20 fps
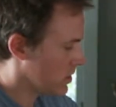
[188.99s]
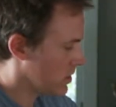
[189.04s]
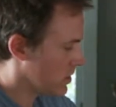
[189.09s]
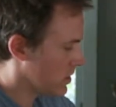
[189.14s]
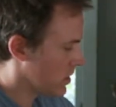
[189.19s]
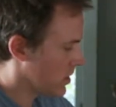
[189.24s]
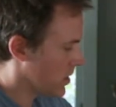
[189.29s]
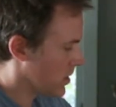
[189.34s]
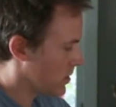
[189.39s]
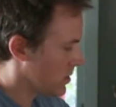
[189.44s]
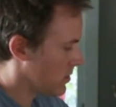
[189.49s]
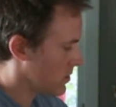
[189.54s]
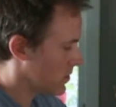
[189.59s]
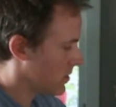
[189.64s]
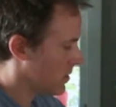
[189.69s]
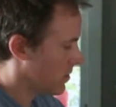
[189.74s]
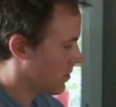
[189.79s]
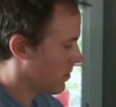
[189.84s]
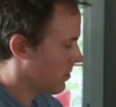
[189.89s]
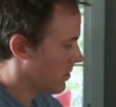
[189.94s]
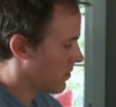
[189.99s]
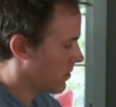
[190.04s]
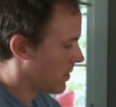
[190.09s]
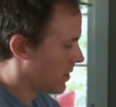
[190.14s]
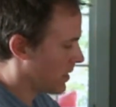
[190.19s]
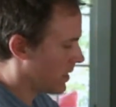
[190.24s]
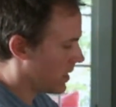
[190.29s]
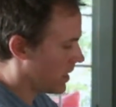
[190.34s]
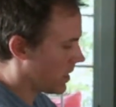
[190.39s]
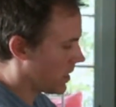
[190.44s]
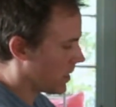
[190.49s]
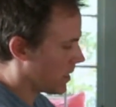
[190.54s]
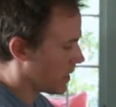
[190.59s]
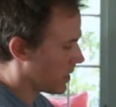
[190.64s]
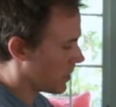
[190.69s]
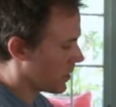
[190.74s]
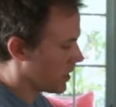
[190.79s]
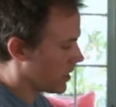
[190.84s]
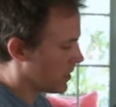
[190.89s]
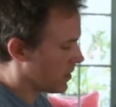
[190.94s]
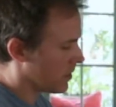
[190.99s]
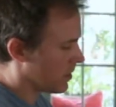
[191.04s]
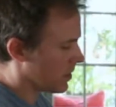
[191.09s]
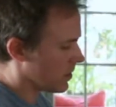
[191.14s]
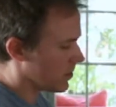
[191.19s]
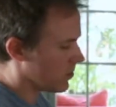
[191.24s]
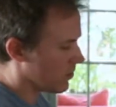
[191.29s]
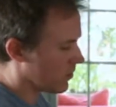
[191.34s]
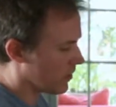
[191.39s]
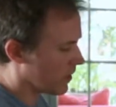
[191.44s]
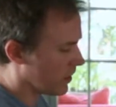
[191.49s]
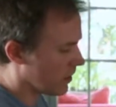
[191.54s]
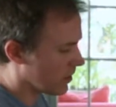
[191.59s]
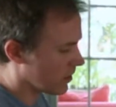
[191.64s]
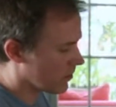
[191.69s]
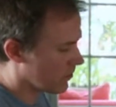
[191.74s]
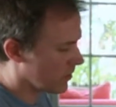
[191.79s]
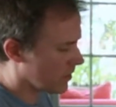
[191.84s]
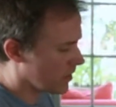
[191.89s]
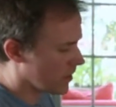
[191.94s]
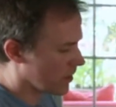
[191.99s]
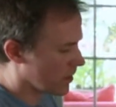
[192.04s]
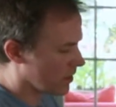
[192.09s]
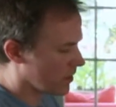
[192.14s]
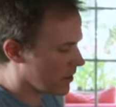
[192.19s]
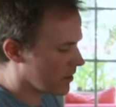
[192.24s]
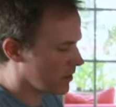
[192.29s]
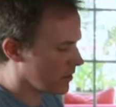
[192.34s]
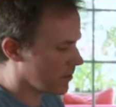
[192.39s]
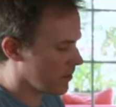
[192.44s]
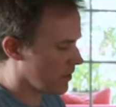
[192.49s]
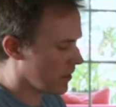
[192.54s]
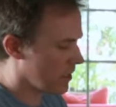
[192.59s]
Just anything you think of here.